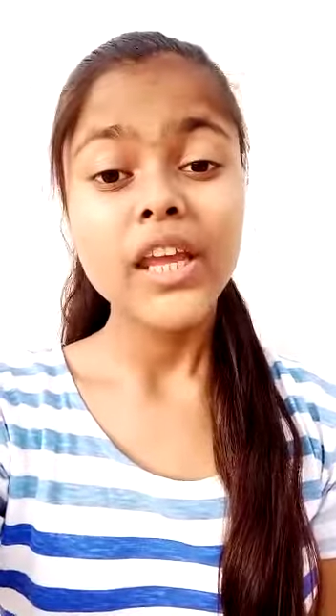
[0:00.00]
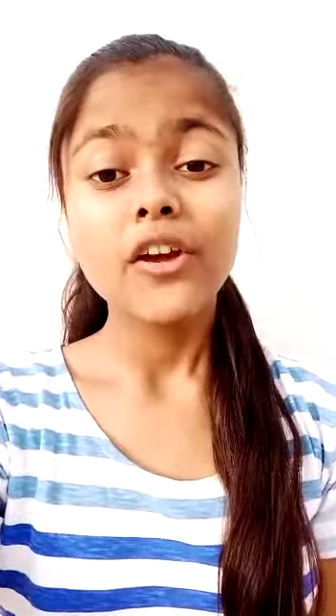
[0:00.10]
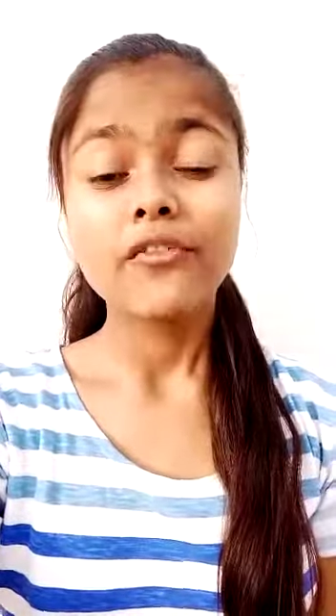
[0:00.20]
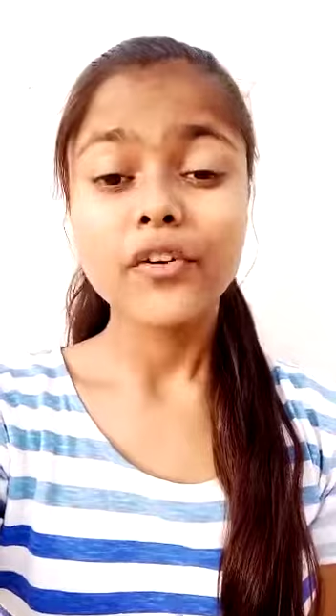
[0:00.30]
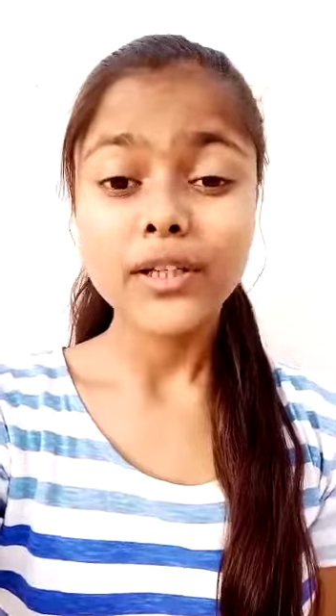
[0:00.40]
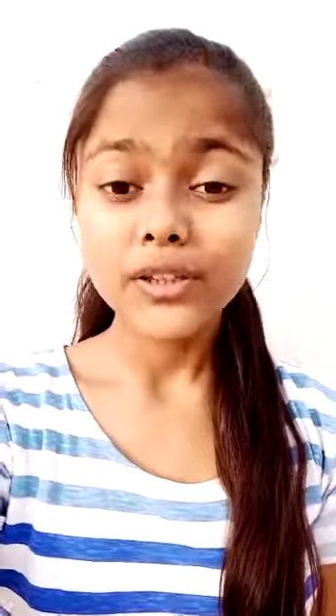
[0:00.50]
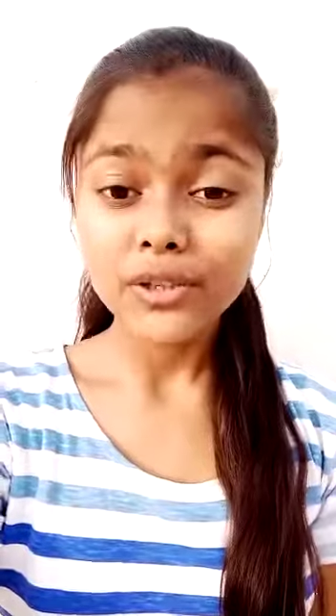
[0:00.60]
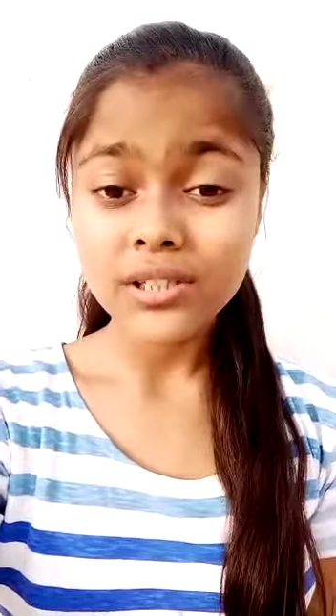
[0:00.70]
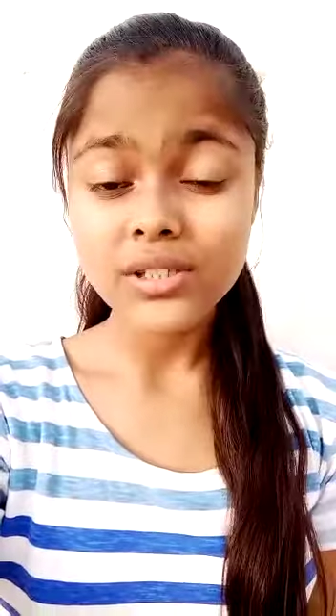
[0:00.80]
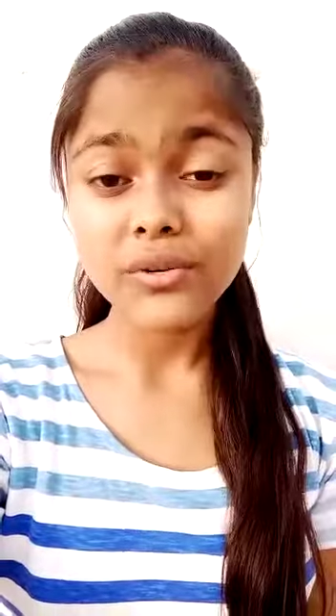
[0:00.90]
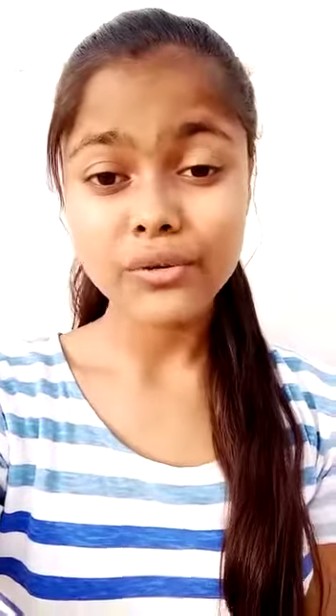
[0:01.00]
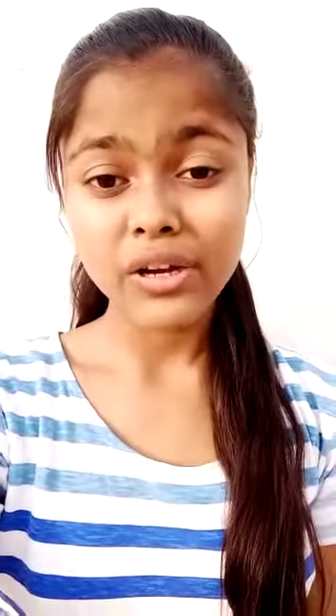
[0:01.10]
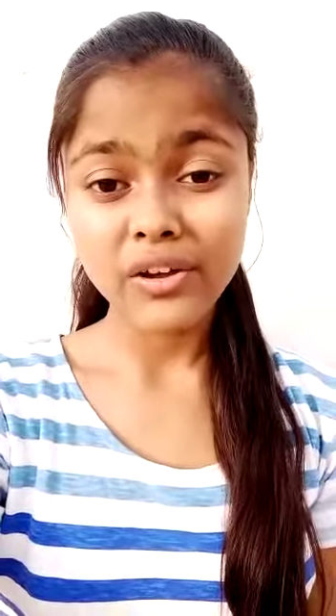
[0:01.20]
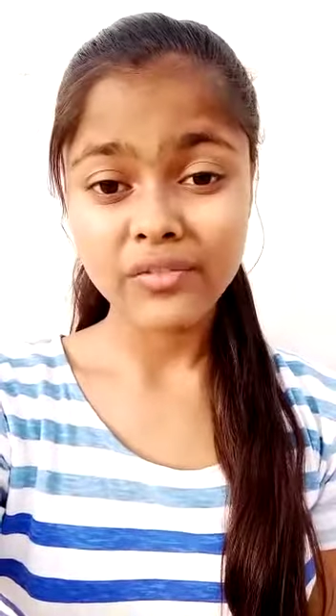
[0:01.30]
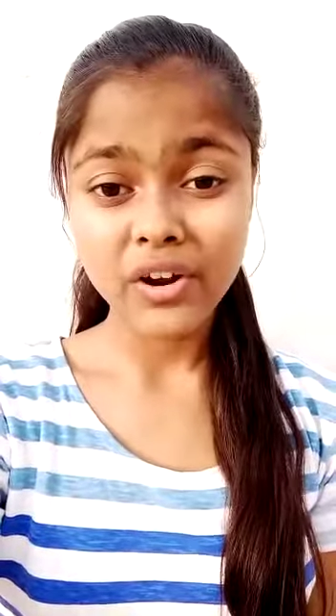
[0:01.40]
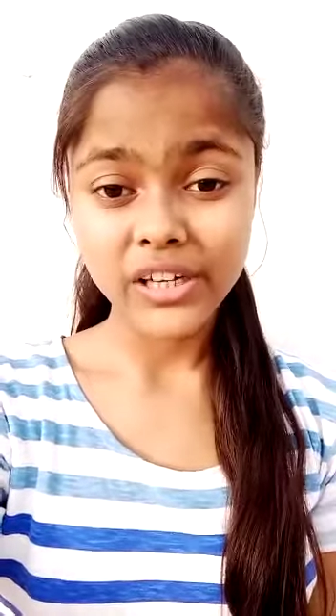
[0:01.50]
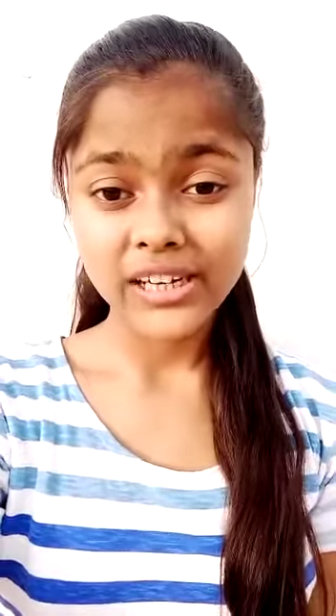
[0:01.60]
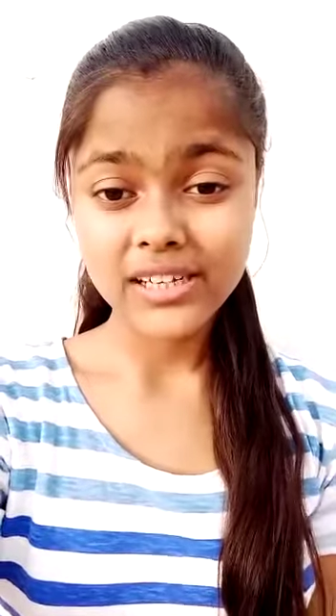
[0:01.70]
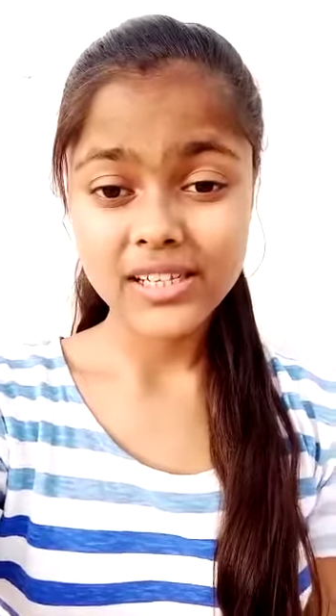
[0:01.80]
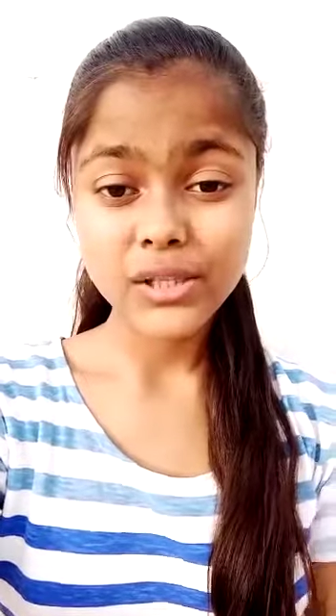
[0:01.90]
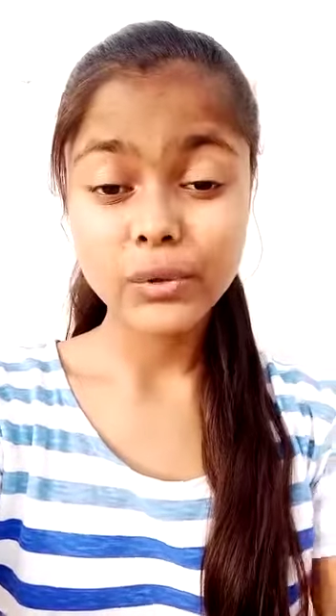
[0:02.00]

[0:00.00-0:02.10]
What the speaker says: for those corona warriors